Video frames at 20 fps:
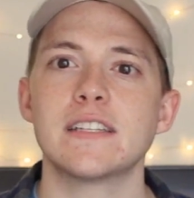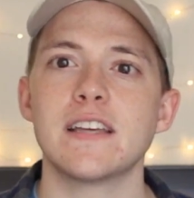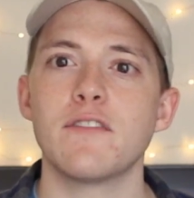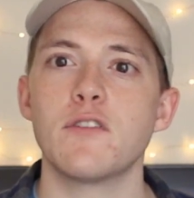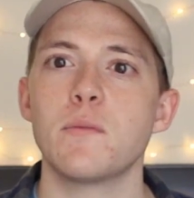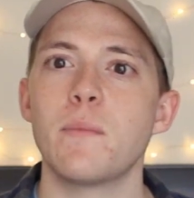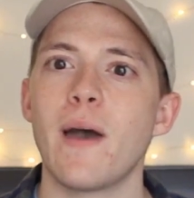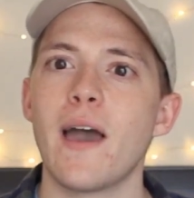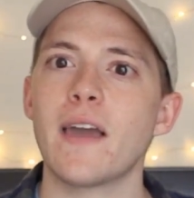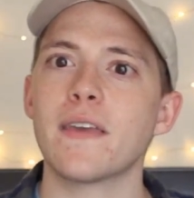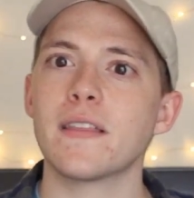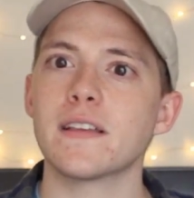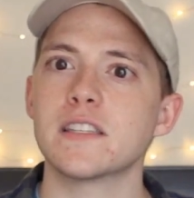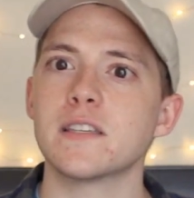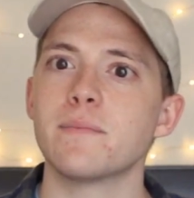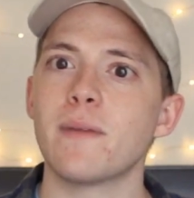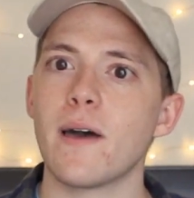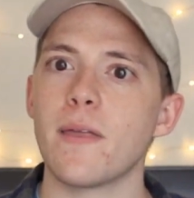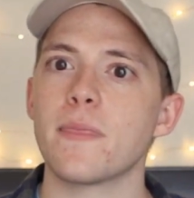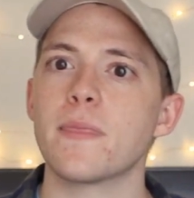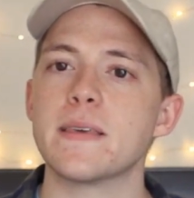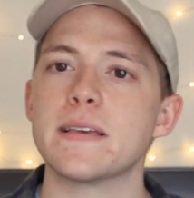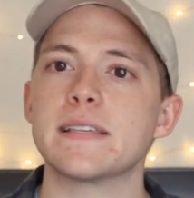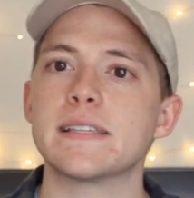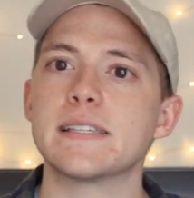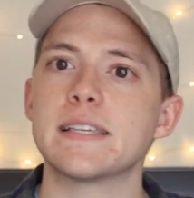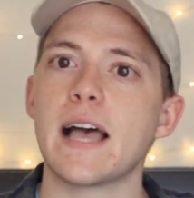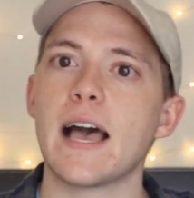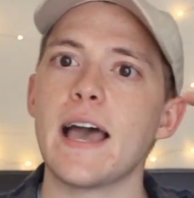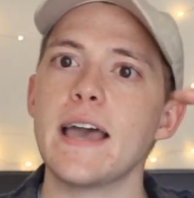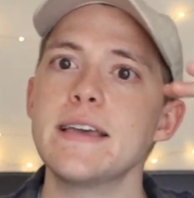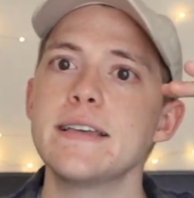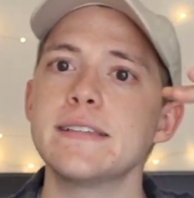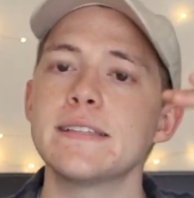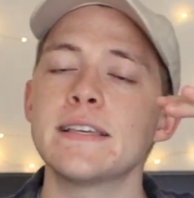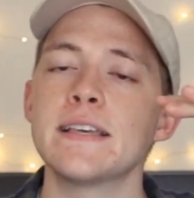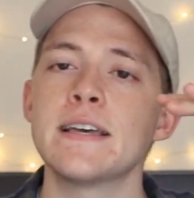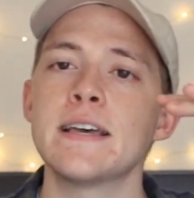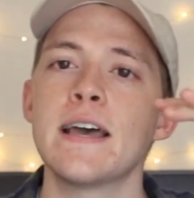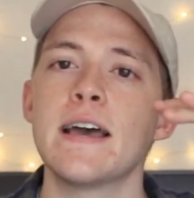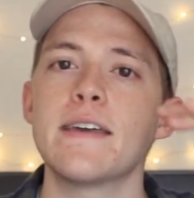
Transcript: duffel bag that's about this size.